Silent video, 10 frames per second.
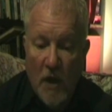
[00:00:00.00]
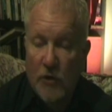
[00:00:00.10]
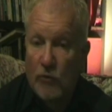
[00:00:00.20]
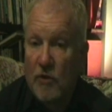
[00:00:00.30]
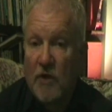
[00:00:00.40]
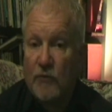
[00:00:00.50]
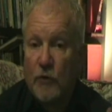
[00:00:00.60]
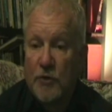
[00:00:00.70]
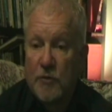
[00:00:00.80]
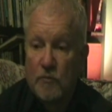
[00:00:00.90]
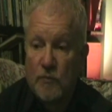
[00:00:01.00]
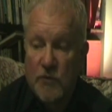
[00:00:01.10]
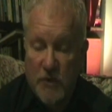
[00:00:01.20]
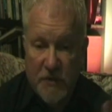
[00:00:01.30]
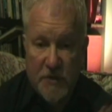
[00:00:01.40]
and your right foot
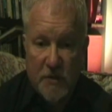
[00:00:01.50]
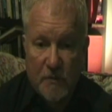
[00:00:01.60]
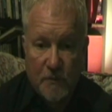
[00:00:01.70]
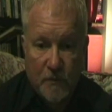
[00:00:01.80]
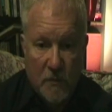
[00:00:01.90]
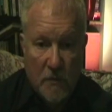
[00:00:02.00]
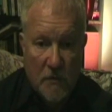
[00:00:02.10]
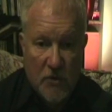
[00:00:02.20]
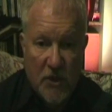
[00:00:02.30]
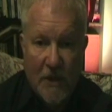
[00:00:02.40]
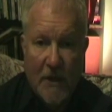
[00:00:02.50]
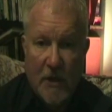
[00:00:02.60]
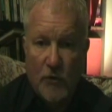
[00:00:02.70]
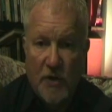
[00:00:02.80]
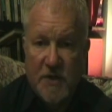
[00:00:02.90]
just gently
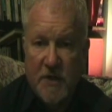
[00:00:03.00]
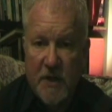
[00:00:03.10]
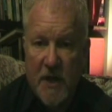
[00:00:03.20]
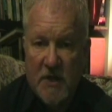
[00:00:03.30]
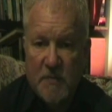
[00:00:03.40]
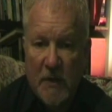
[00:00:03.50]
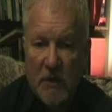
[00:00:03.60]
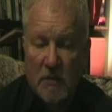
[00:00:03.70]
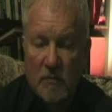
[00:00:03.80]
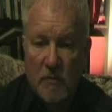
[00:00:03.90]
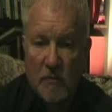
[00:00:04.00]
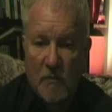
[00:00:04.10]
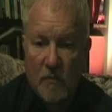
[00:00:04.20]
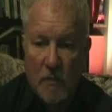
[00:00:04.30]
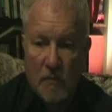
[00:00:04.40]
caressing the gas pedal,
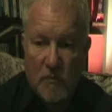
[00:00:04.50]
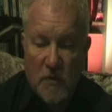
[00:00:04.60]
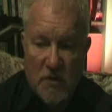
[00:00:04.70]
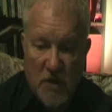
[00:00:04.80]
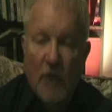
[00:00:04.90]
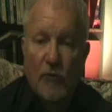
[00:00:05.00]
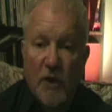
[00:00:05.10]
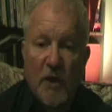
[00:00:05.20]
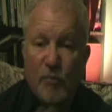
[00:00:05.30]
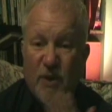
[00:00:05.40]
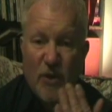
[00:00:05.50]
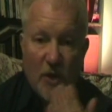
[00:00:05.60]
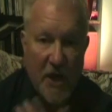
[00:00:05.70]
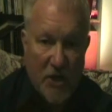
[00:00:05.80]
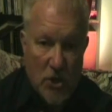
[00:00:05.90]
just covering it but
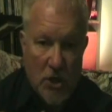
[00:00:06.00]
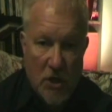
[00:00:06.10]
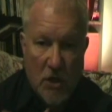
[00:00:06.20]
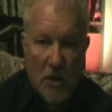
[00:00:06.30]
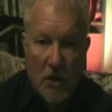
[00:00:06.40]
not actually